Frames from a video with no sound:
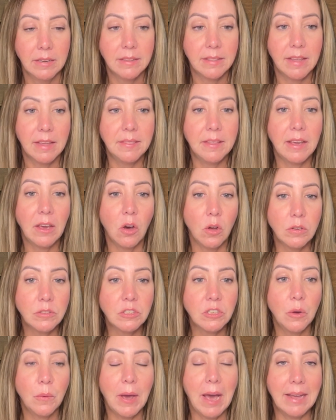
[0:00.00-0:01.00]
Then they
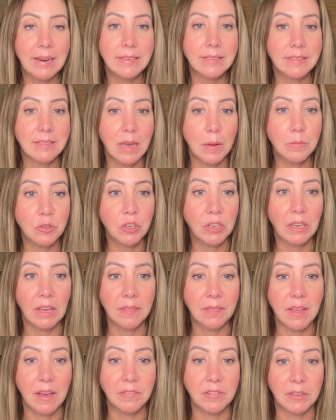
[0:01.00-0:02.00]
also at inception
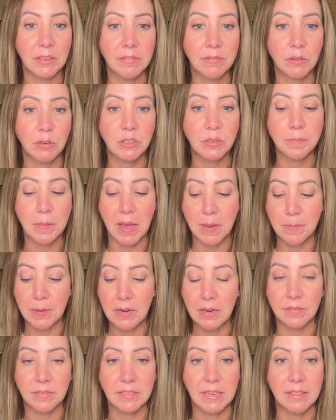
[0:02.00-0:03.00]
get that very first
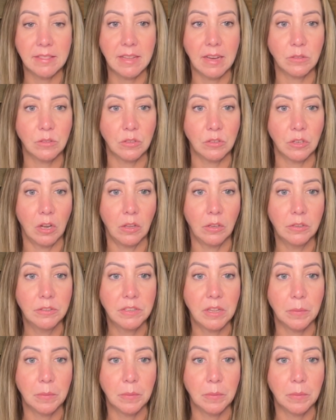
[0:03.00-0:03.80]
payment of $10,000.